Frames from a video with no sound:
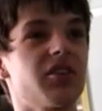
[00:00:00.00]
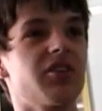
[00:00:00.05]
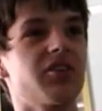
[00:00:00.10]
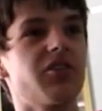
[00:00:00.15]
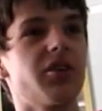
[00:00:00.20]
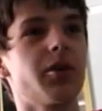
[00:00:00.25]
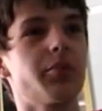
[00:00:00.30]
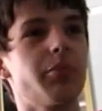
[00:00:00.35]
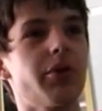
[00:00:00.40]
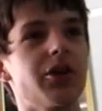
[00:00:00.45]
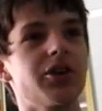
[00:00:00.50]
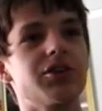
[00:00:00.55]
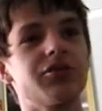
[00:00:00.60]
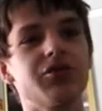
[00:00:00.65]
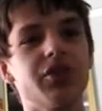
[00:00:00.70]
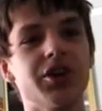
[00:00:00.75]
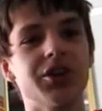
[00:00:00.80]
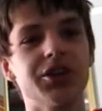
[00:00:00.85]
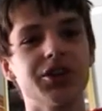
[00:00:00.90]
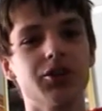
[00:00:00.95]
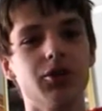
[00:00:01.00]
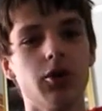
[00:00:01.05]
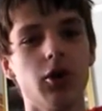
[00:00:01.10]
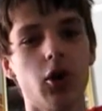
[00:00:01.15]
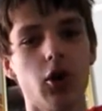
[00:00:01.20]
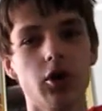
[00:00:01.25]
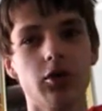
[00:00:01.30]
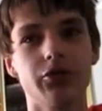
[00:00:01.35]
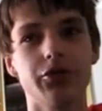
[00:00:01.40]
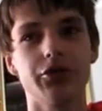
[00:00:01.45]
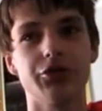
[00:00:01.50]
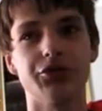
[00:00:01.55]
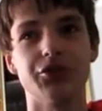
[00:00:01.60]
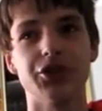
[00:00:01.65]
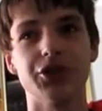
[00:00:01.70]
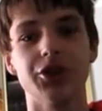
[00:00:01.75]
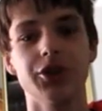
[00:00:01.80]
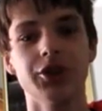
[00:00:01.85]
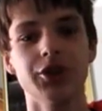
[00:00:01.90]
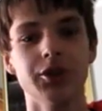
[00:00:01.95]
their best fighting
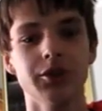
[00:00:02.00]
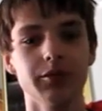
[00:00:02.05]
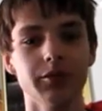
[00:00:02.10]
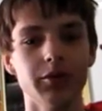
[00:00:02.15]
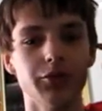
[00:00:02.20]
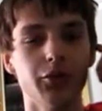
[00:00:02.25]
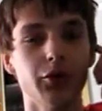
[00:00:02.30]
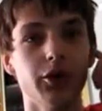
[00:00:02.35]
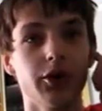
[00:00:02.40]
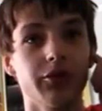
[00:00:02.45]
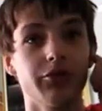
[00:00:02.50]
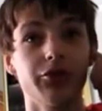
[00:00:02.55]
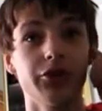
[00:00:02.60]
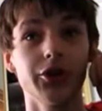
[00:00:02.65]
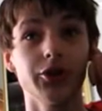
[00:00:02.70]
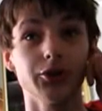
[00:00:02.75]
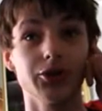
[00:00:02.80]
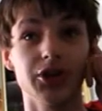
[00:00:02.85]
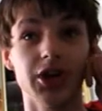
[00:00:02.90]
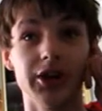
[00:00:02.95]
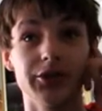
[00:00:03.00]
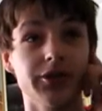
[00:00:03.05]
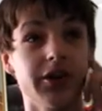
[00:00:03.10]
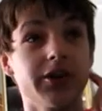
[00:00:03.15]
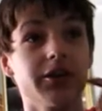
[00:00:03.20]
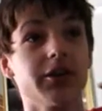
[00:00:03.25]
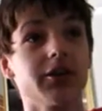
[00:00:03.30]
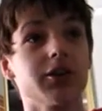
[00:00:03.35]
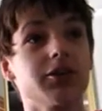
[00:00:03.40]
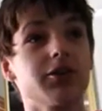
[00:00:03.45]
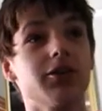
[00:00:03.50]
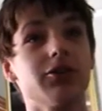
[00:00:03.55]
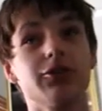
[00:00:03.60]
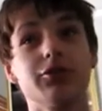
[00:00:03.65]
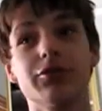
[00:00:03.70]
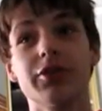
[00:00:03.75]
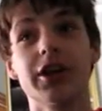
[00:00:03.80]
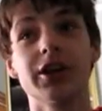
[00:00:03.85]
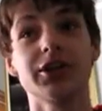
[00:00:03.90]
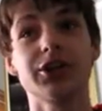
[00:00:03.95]
choreography before the prequels came around and do
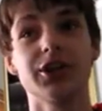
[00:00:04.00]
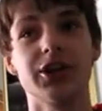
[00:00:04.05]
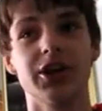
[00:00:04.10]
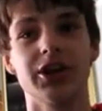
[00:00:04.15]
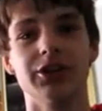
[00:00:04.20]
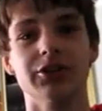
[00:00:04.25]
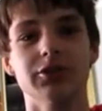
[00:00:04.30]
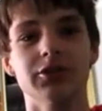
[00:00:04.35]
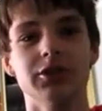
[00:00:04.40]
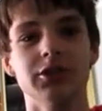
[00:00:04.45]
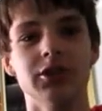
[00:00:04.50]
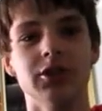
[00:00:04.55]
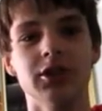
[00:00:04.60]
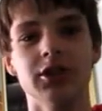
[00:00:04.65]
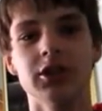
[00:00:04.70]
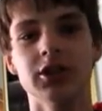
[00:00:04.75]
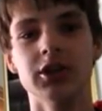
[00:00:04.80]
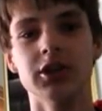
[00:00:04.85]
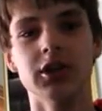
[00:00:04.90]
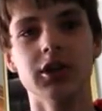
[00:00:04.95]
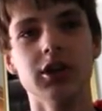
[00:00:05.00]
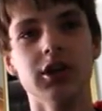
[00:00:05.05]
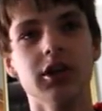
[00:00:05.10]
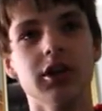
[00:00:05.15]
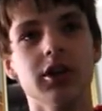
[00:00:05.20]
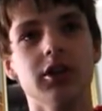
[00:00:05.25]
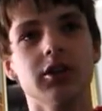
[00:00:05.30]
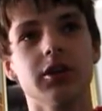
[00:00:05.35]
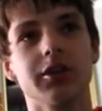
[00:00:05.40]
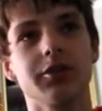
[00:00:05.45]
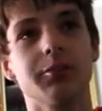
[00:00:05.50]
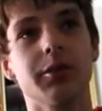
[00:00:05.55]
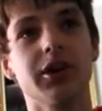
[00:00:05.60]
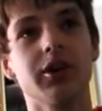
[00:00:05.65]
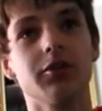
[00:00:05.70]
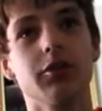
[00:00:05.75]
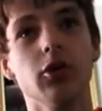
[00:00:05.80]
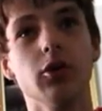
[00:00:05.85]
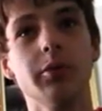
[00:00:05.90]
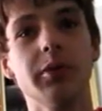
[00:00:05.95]
fast style, like make
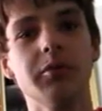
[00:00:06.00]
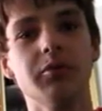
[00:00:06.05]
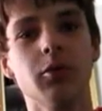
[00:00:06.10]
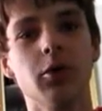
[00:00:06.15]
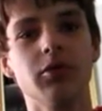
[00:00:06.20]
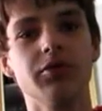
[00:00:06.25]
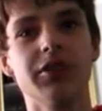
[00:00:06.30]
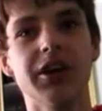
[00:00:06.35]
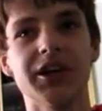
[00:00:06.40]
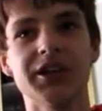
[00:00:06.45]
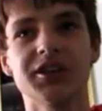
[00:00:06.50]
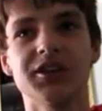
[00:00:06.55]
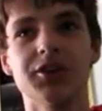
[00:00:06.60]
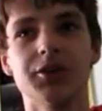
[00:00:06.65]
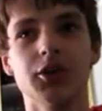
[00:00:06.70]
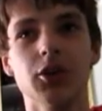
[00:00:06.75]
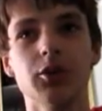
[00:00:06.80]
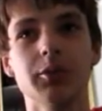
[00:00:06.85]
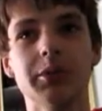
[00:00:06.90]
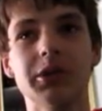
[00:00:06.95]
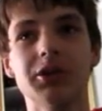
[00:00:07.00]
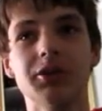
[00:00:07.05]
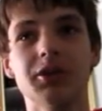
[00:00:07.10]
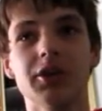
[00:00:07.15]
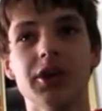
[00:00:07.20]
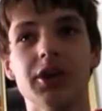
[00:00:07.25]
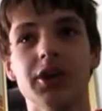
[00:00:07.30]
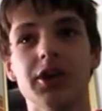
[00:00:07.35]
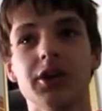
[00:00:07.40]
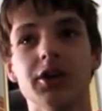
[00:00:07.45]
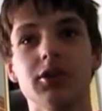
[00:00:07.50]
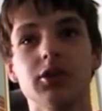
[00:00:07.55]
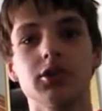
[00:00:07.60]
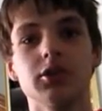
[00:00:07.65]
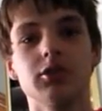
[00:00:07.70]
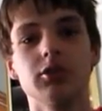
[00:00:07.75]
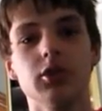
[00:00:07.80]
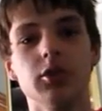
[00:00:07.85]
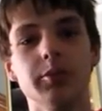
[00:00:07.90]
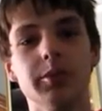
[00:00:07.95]
it a little bit more faster, a little bit
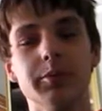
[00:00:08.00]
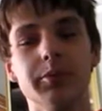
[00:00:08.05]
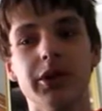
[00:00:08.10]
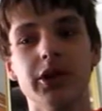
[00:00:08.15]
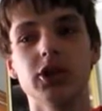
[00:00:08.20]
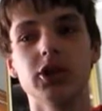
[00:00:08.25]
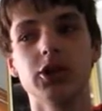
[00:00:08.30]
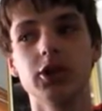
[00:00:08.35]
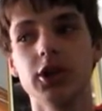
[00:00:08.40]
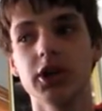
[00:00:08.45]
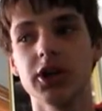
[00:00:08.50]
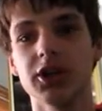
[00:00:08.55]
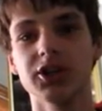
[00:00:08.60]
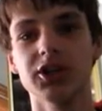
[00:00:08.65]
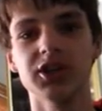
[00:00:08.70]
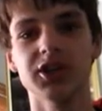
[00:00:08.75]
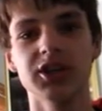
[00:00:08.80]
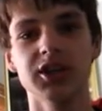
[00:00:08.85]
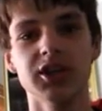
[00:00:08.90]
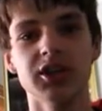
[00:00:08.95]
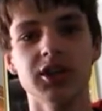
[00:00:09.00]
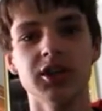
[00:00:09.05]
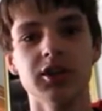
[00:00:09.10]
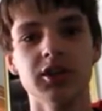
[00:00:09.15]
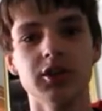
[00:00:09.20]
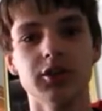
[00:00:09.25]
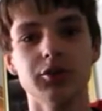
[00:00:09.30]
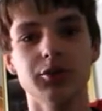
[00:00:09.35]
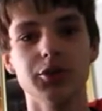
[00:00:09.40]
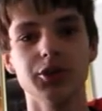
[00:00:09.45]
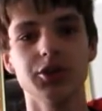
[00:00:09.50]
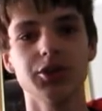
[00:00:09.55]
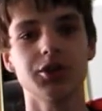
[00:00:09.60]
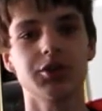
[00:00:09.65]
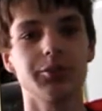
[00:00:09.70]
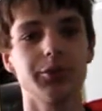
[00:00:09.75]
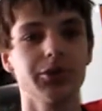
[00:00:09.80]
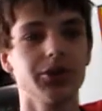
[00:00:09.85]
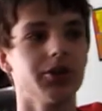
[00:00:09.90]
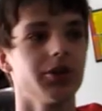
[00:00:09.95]
martial arts, which is
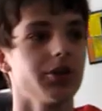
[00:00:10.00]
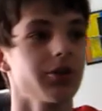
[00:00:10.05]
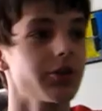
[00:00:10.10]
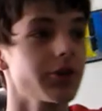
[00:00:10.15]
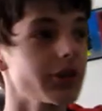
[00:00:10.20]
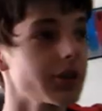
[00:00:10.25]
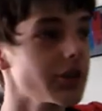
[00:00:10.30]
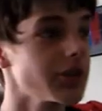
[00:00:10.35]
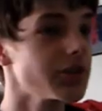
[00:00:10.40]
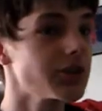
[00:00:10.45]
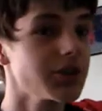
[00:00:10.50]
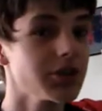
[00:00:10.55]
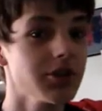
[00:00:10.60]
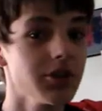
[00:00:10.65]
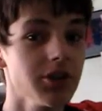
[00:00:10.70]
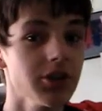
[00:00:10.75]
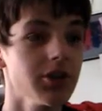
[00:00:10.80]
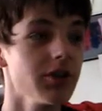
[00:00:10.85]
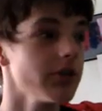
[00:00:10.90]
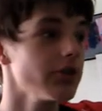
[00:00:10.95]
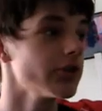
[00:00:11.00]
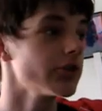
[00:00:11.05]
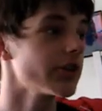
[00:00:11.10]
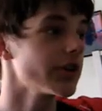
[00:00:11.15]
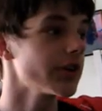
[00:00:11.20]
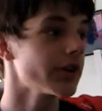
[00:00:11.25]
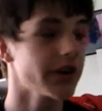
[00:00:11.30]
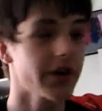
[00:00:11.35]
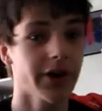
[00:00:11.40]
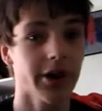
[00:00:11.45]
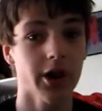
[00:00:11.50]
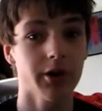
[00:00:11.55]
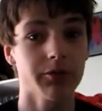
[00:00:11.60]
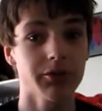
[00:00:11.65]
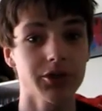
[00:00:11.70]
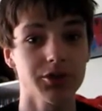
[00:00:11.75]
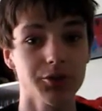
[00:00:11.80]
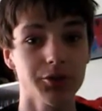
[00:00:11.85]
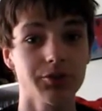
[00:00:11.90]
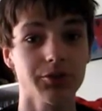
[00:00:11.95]
real because you need to look at every
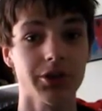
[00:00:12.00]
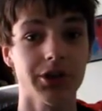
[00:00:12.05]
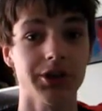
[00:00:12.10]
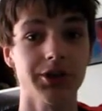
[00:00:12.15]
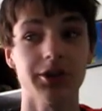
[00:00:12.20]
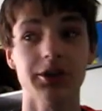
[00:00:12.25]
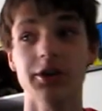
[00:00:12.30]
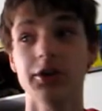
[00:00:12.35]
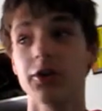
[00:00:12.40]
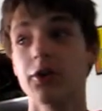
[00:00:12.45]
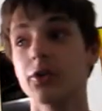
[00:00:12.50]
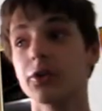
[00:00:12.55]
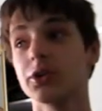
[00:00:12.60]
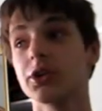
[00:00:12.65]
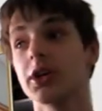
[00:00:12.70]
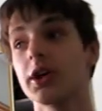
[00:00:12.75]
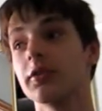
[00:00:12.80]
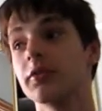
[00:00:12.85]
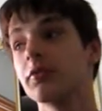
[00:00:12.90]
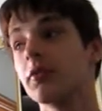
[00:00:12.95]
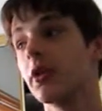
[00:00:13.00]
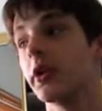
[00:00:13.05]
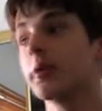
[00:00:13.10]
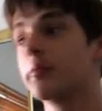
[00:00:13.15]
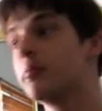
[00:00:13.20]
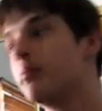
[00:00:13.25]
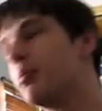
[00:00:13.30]
sword fight. They always have like